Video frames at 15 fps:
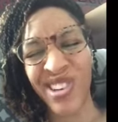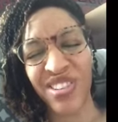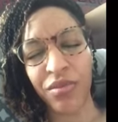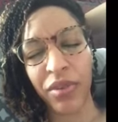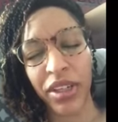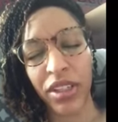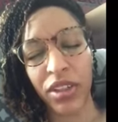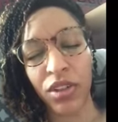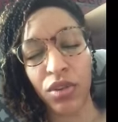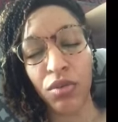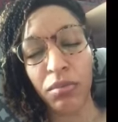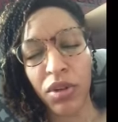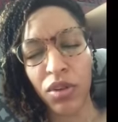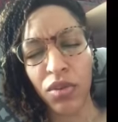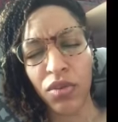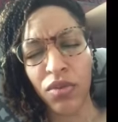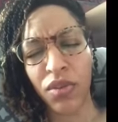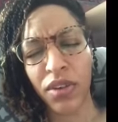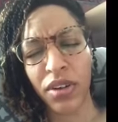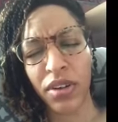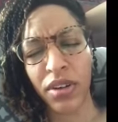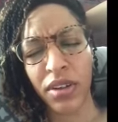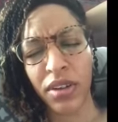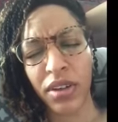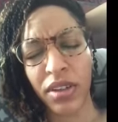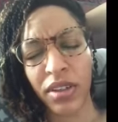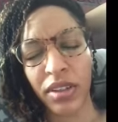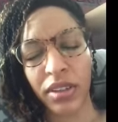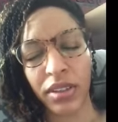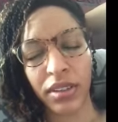when you move,
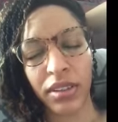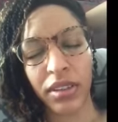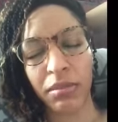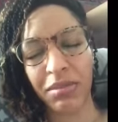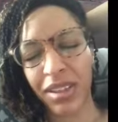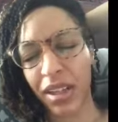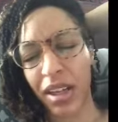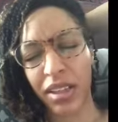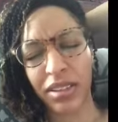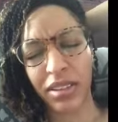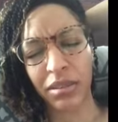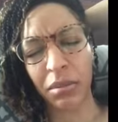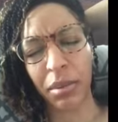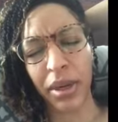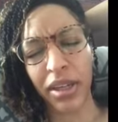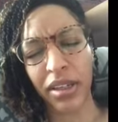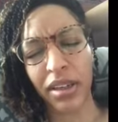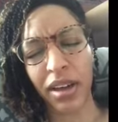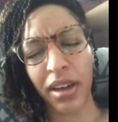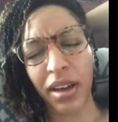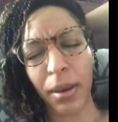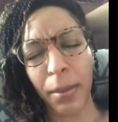something has to break, God.